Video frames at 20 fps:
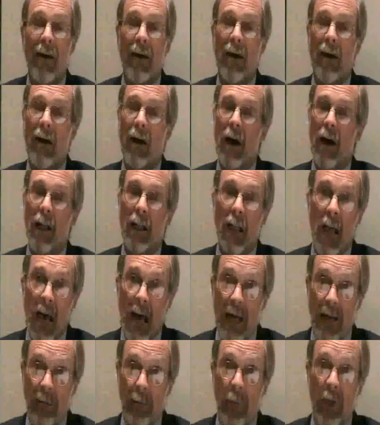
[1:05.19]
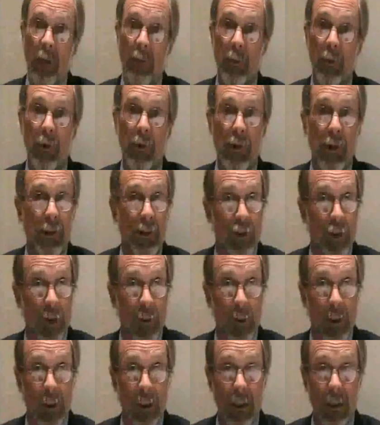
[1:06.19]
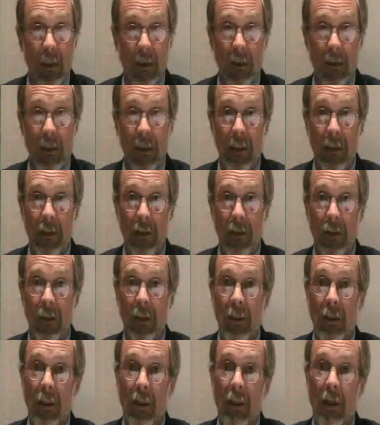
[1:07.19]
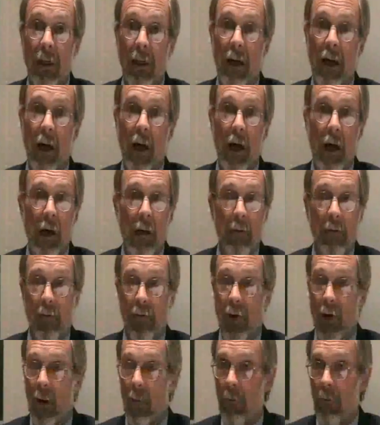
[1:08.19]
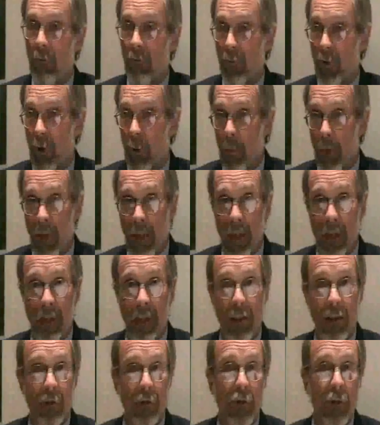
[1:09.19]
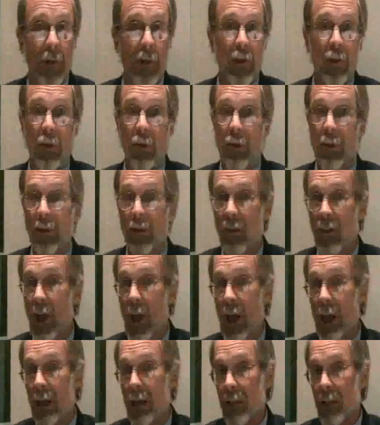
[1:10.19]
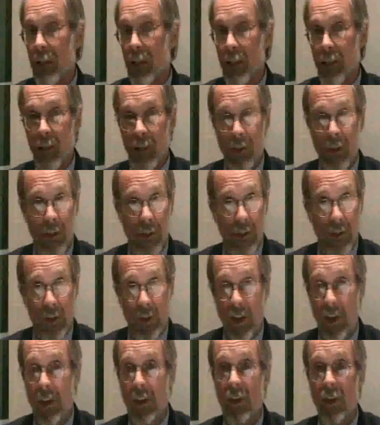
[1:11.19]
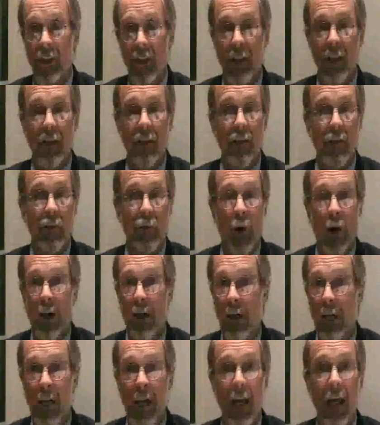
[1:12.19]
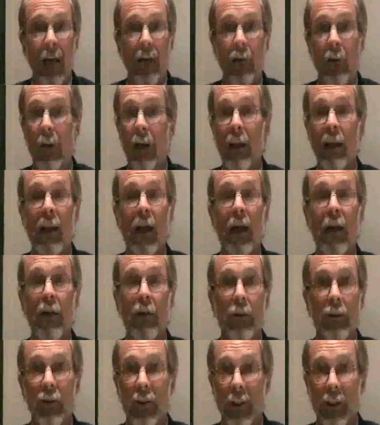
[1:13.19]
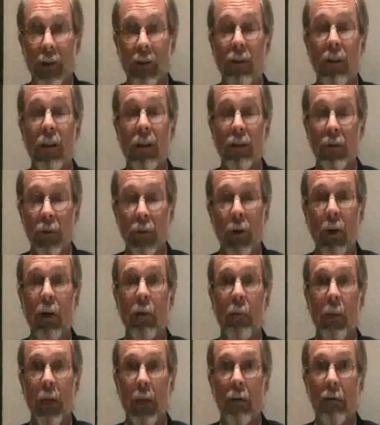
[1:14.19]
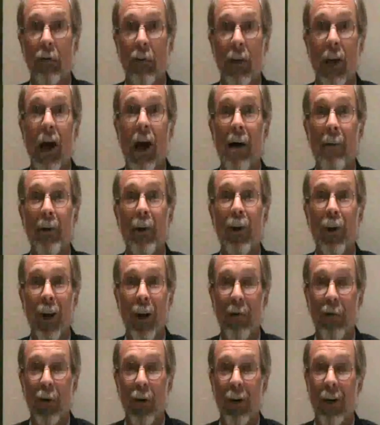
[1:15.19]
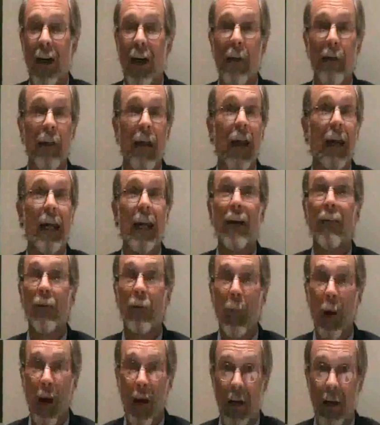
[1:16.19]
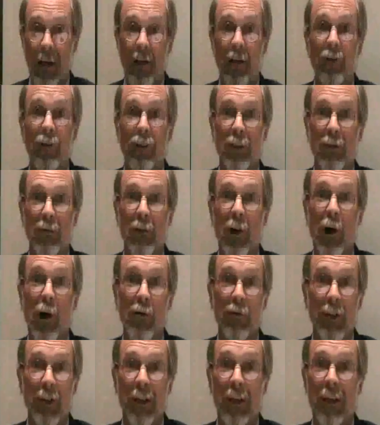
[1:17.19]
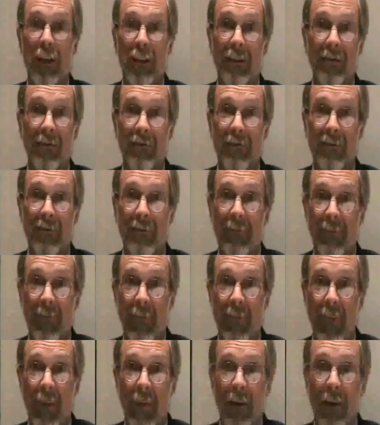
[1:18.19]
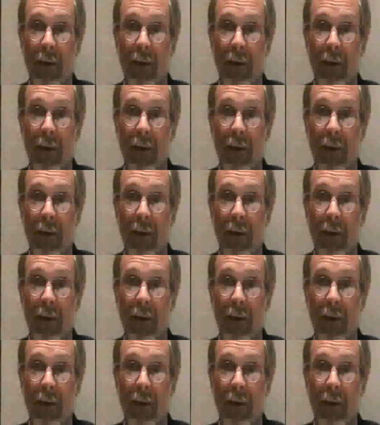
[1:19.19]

Uh, a lot of people contributed to this, uh, from elected officials to scientists to citizens writing handwritten letters. It's, it's really been a phenomenal effort, and I thank everybody who was involved in it.